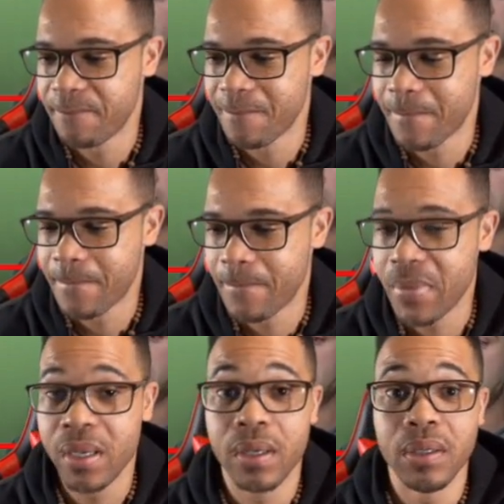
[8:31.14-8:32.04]
Doesn't
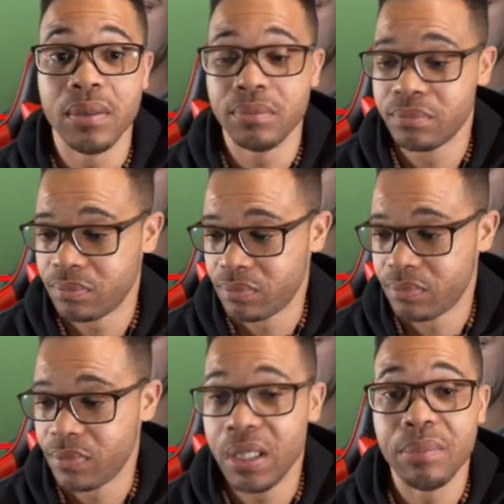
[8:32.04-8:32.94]
affect how
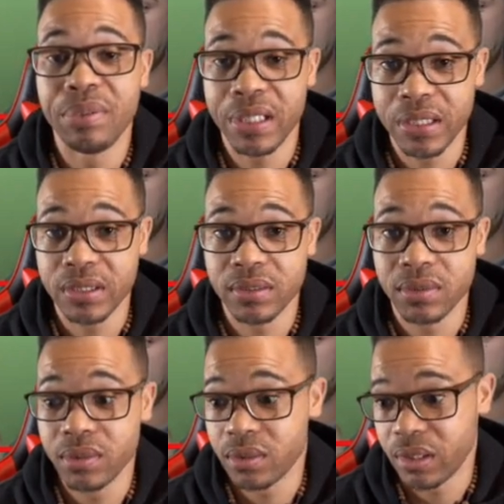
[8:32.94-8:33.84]
you But
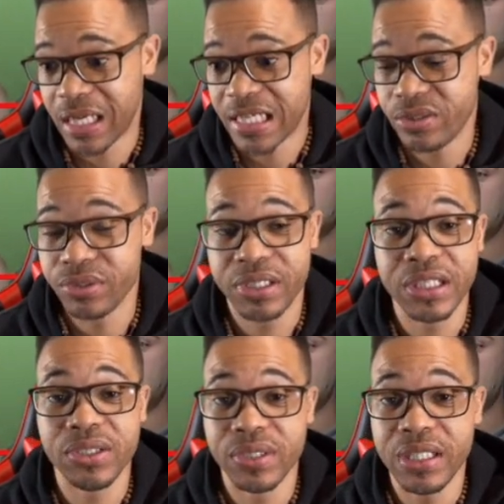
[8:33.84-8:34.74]
as you can see,
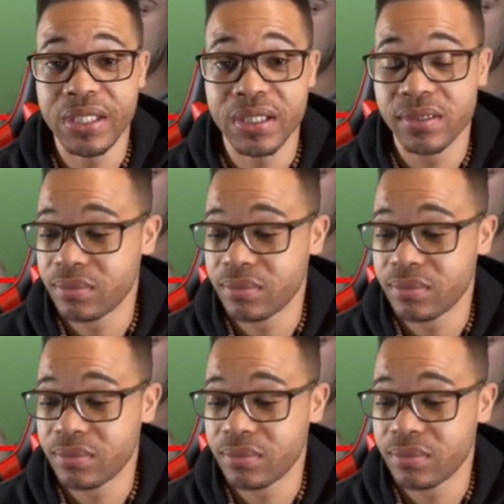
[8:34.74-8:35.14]
you need it